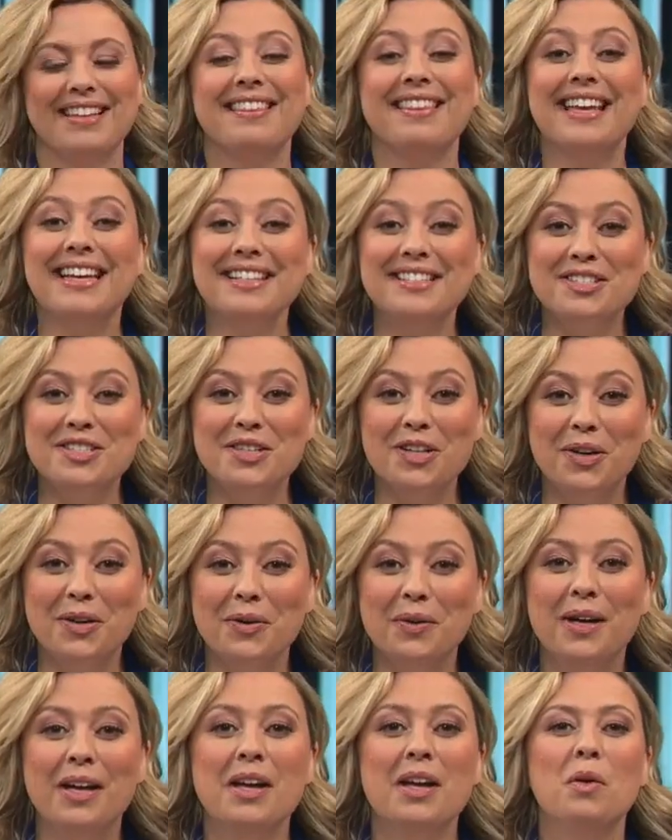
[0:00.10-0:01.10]
Thanks,
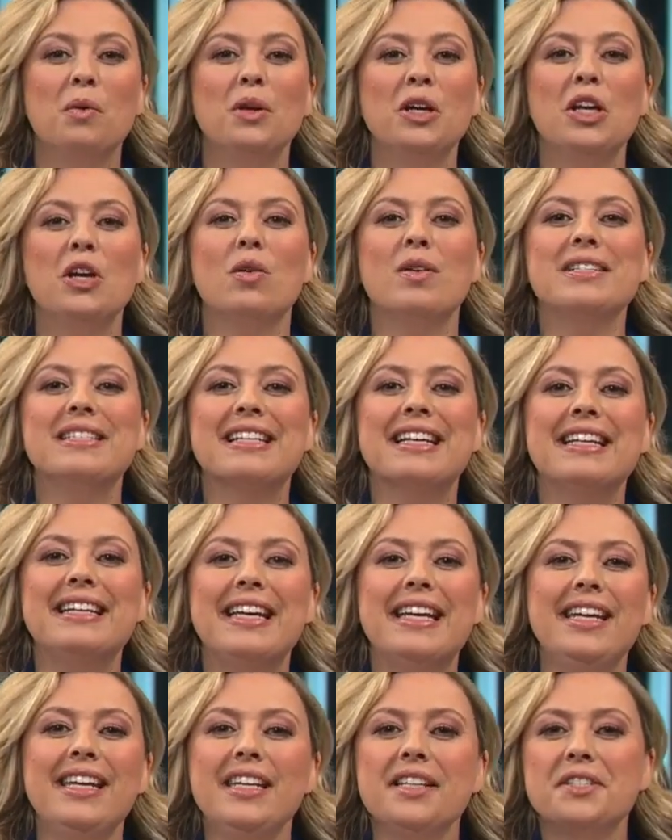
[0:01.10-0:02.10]
Joe. Well, you know, as
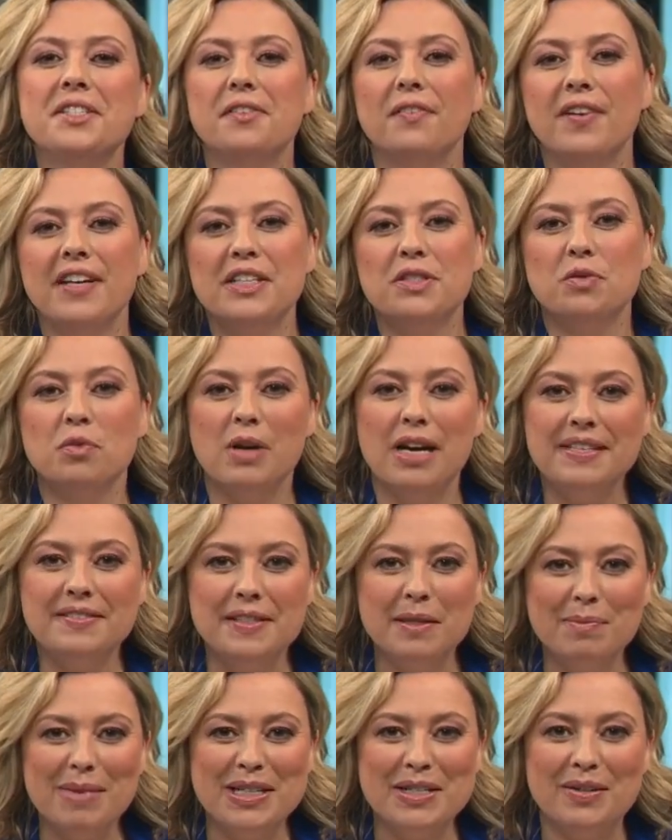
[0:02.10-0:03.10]
Canadians face
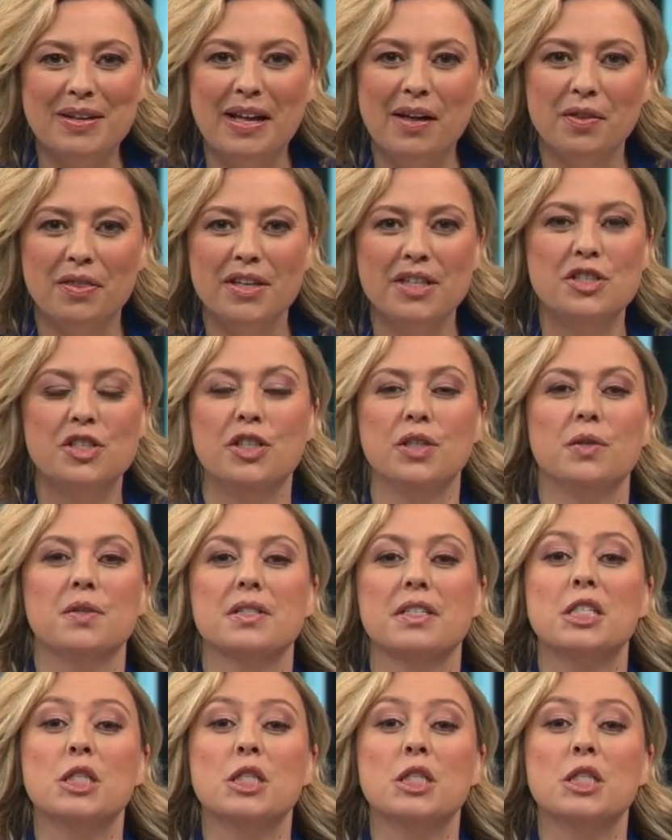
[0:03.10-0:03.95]
rising mental health issues,